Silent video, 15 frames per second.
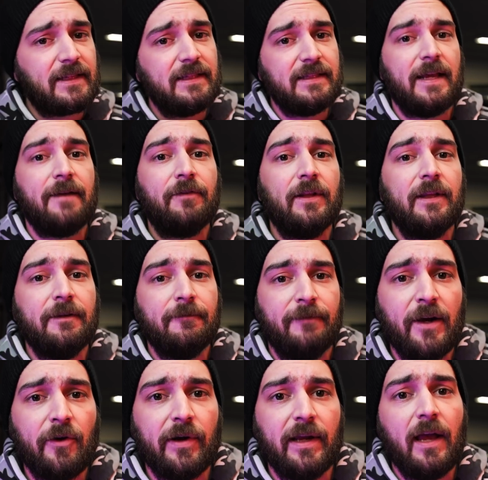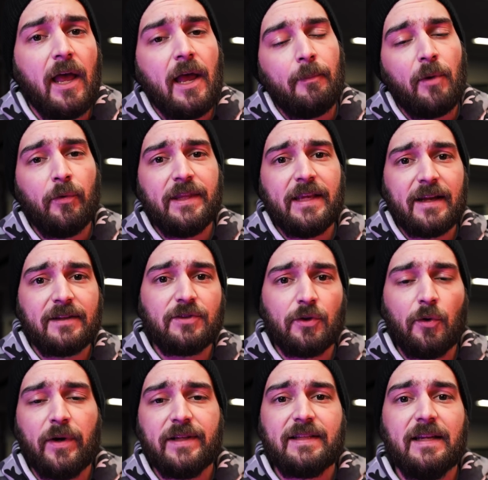can definitely vary. But what the
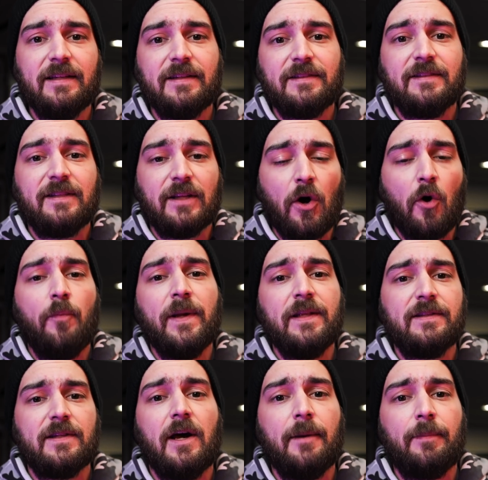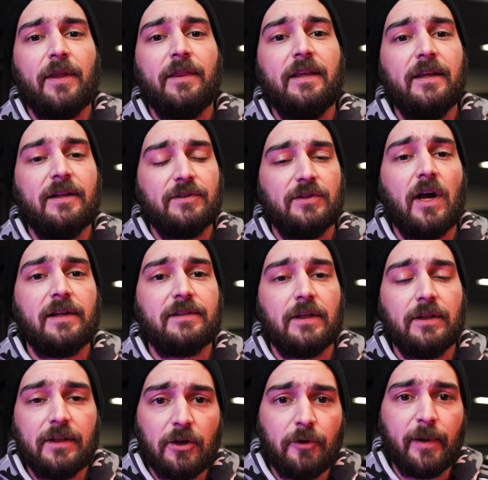external wastegate does is it opens up the exhaust a
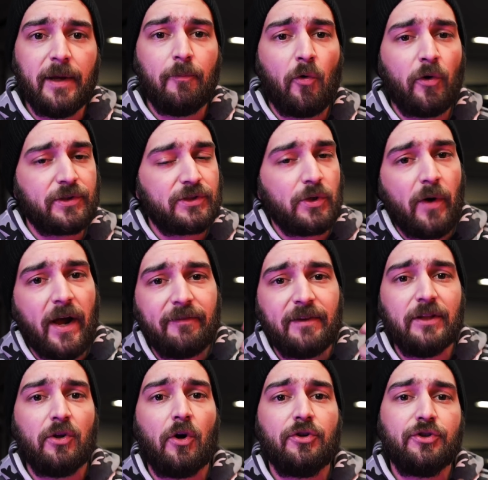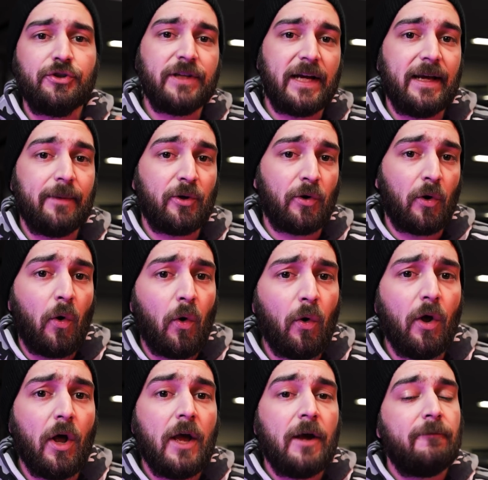little bit more, so you have a larger diameter
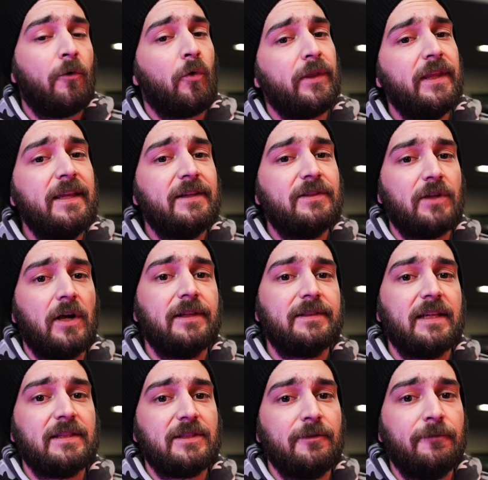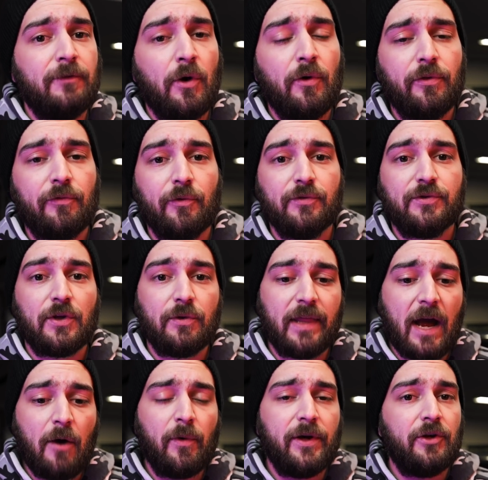hole for the exhaust gas to flow through. So
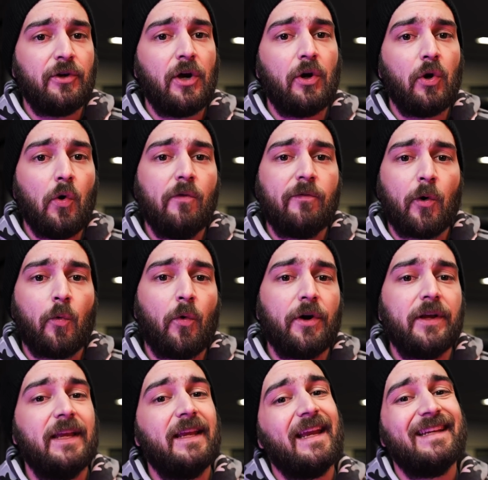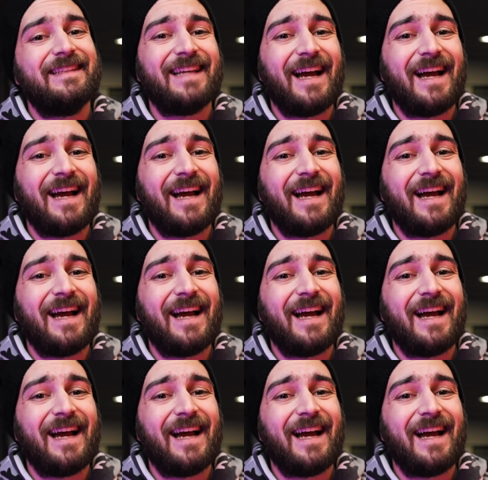that way you're not overworking a